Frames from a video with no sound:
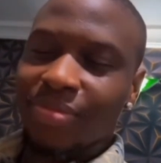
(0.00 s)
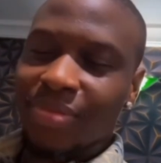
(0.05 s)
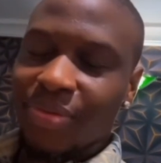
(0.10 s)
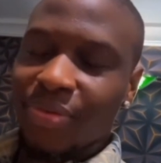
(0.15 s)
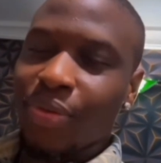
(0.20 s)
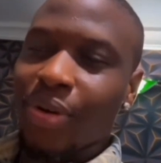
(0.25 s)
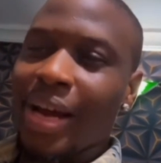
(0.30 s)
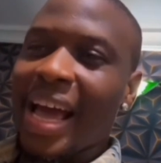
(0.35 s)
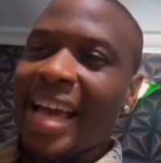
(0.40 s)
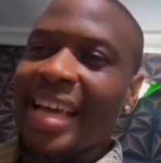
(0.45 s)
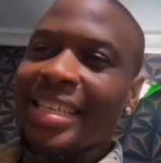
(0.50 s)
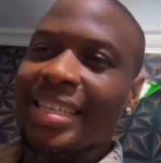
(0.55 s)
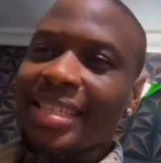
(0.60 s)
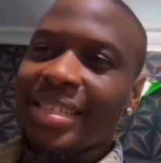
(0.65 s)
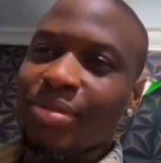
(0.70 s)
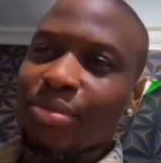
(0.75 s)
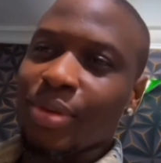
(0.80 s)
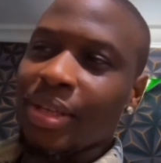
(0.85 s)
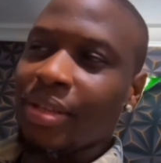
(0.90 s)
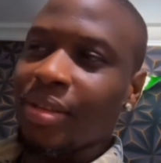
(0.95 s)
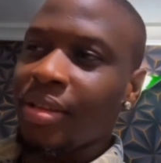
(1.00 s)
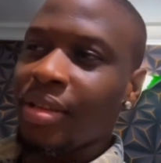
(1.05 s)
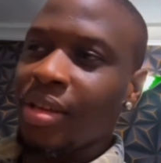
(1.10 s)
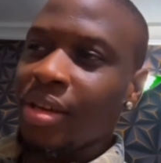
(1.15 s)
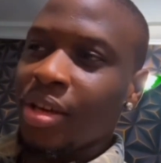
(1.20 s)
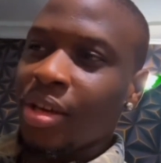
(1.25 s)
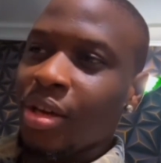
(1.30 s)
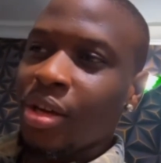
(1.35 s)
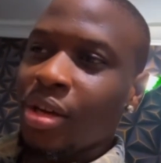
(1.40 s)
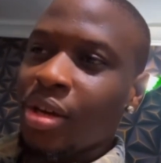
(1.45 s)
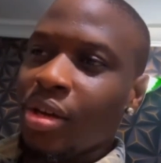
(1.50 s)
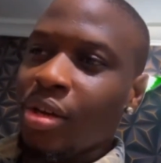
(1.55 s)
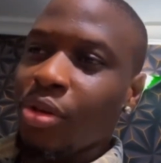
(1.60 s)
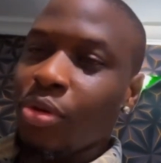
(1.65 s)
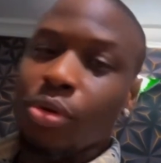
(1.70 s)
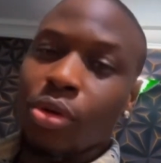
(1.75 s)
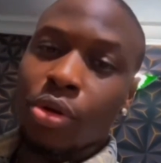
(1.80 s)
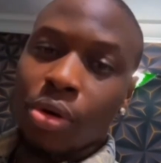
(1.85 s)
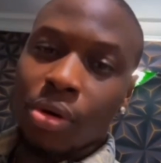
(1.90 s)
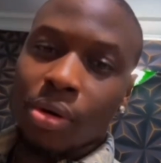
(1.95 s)
for guys, when
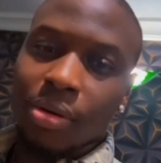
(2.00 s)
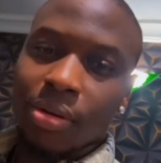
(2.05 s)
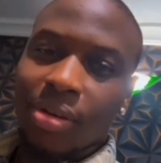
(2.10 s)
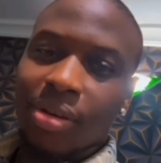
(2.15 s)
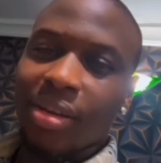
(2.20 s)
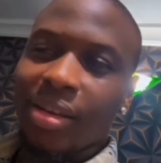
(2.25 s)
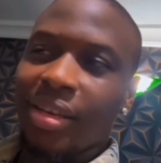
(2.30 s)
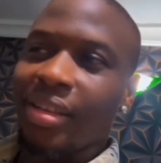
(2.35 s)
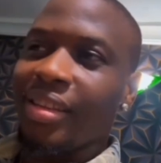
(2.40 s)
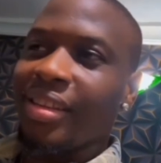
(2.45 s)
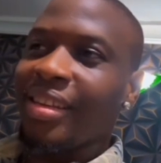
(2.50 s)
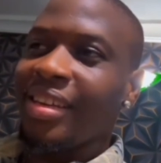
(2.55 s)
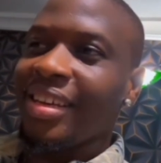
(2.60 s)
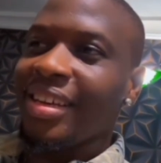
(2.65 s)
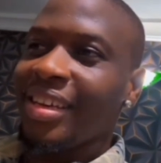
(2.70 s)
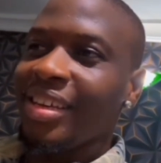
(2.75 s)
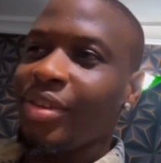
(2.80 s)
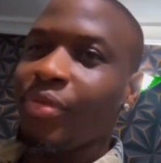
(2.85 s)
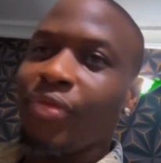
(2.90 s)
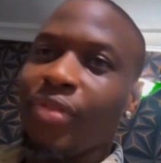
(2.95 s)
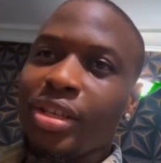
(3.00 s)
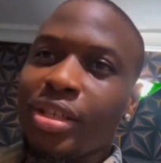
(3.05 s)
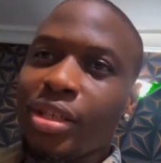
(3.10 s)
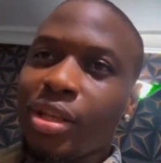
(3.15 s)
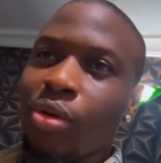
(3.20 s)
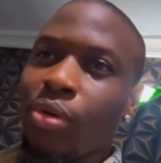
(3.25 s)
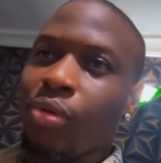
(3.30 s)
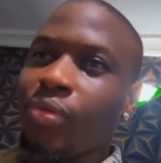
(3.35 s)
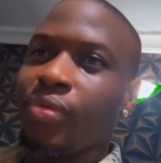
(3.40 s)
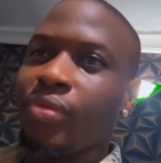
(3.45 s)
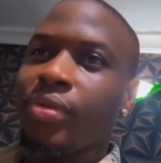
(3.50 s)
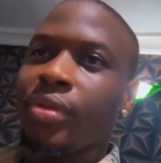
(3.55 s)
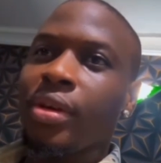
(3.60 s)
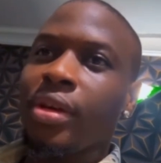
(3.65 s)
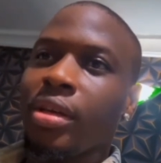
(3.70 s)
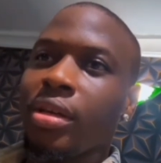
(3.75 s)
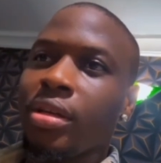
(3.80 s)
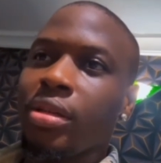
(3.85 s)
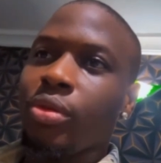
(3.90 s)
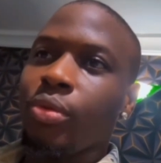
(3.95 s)
you're young and you first love,
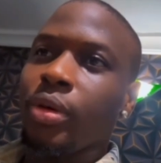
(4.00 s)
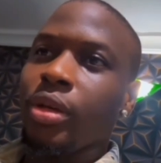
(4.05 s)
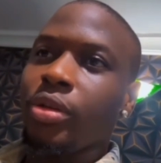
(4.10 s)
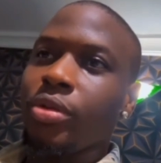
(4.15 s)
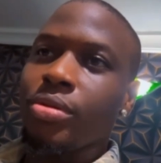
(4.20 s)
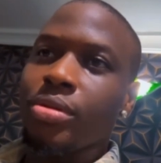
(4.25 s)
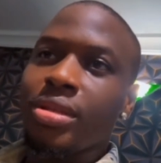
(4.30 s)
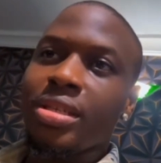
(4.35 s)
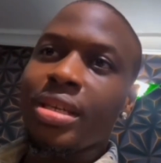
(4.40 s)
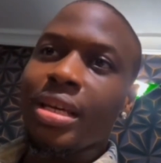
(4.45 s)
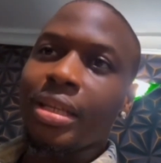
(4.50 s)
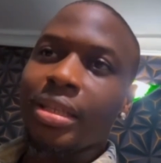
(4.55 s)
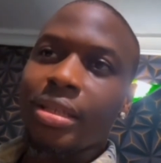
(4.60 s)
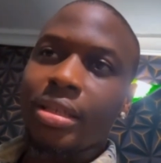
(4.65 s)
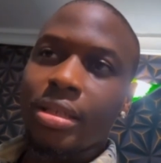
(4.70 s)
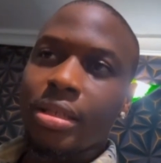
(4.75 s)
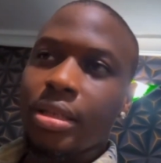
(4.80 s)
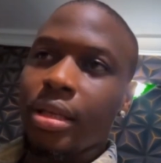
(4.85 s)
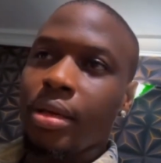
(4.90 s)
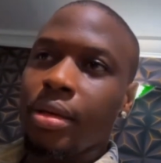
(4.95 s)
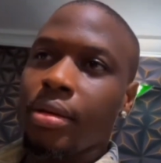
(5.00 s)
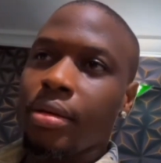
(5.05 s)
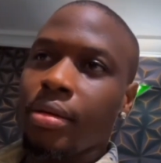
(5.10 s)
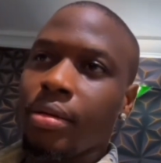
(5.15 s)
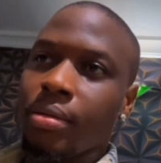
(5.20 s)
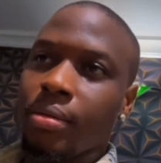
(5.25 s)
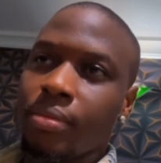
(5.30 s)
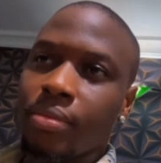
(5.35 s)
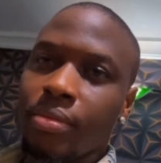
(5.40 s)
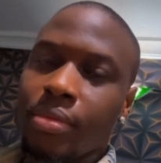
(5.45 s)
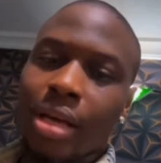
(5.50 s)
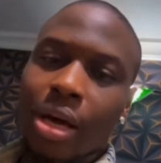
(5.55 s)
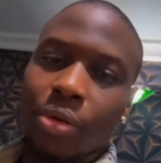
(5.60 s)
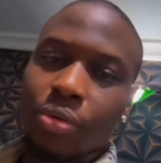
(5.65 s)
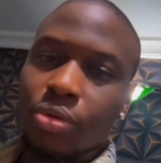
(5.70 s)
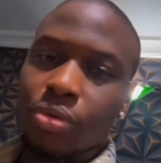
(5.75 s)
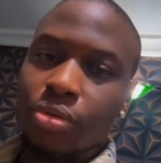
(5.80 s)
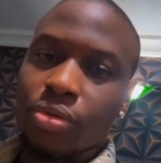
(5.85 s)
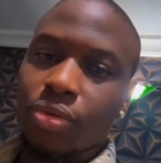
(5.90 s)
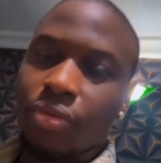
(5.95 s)
the way you sent
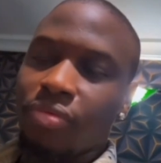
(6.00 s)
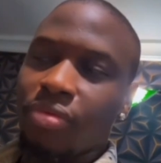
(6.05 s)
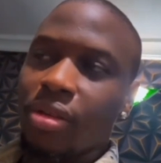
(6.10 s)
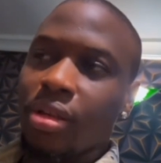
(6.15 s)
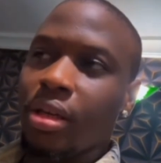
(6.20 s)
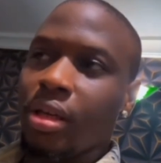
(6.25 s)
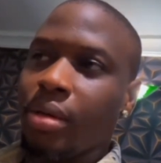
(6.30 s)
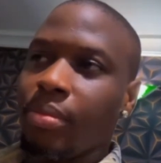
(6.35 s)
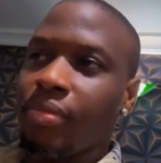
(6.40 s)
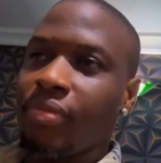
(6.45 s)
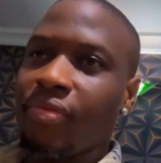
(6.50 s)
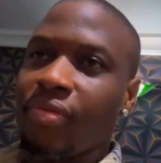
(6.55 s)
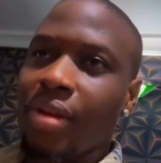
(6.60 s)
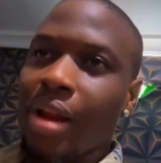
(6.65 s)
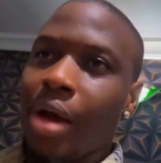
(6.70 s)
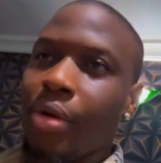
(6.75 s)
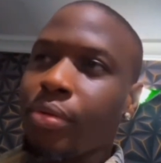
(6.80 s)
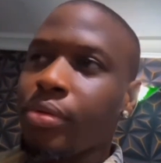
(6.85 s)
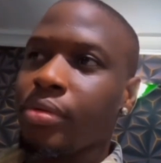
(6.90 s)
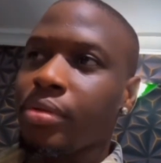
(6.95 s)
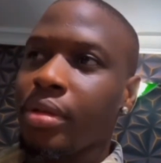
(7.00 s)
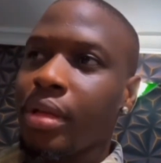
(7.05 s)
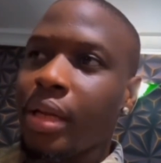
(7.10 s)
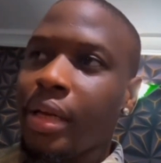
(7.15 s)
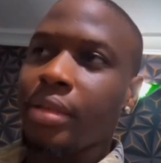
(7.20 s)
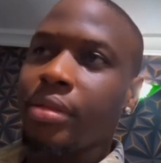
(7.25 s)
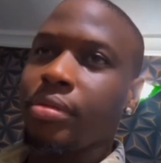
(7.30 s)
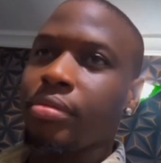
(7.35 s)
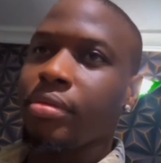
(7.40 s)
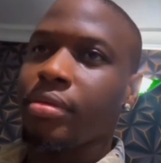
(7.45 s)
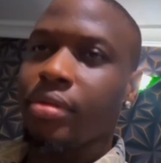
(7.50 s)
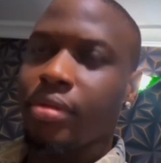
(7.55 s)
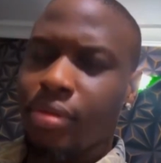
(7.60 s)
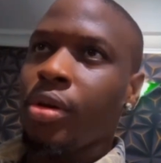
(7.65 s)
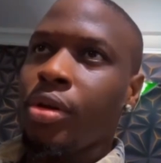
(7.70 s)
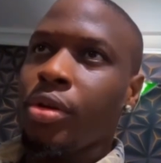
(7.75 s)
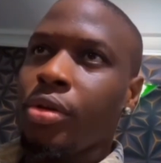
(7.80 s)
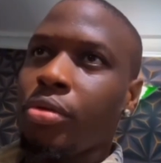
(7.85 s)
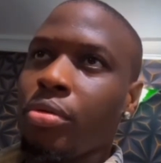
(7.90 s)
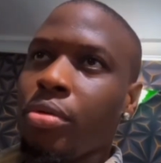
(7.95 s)
thousands of DM, flowers, letters,
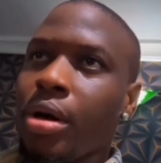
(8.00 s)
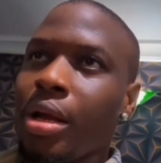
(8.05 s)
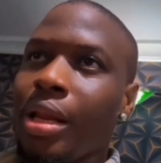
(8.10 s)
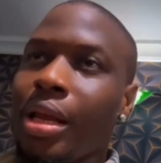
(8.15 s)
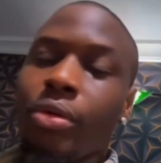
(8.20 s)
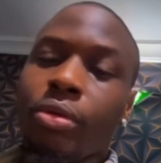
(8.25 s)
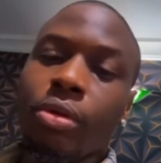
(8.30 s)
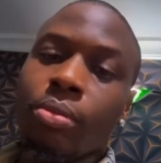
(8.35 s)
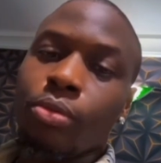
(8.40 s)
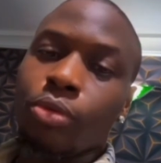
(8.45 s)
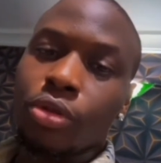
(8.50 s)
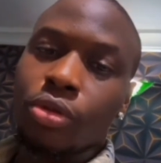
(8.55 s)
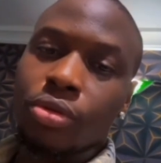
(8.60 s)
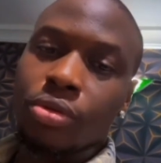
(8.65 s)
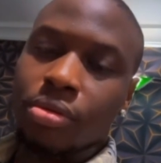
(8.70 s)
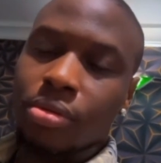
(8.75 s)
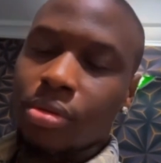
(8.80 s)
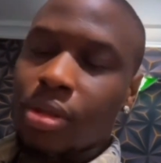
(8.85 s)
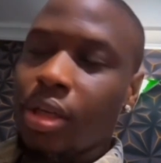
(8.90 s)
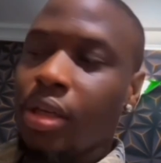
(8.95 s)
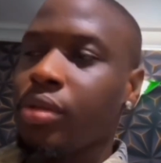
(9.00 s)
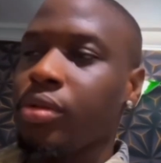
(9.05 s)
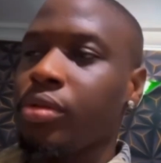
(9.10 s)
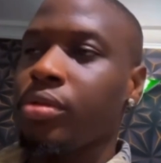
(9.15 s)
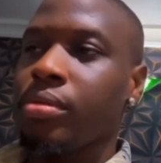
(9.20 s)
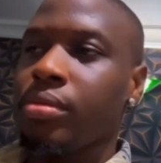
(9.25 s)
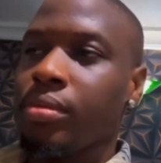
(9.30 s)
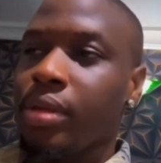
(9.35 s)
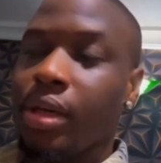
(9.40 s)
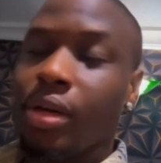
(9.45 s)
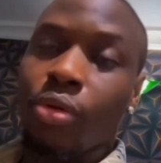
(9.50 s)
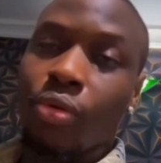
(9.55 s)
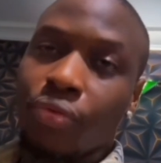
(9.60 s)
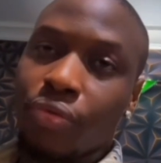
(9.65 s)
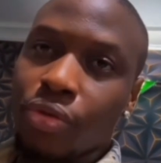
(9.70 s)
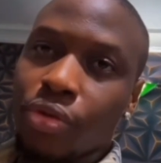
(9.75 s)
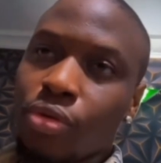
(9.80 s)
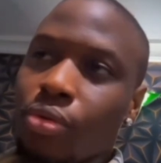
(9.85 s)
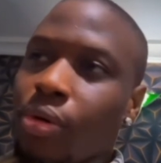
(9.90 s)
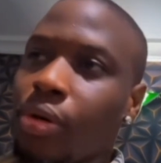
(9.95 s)
you allow your emotion take over
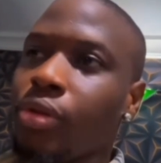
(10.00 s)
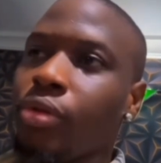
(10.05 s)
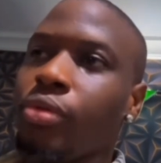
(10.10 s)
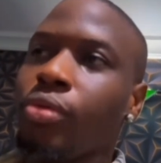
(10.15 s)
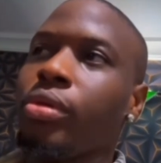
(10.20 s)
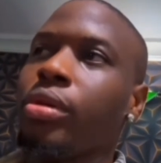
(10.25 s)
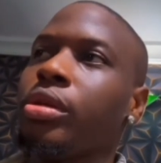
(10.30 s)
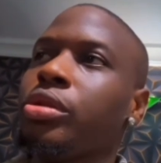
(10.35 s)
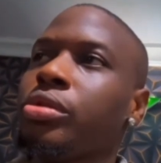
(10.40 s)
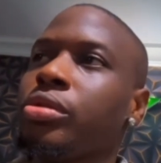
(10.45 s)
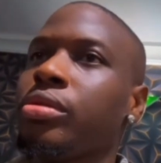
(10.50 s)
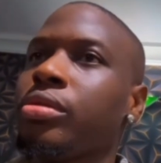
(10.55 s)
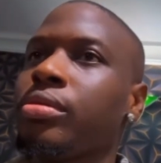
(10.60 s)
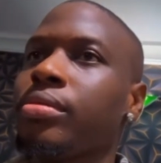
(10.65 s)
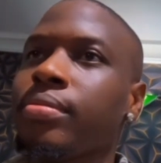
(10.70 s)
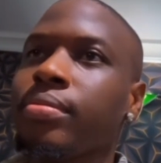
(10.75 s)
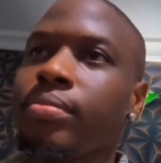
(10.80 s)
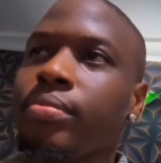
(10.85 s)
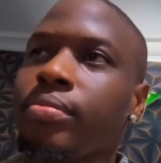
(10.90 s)
you and you're just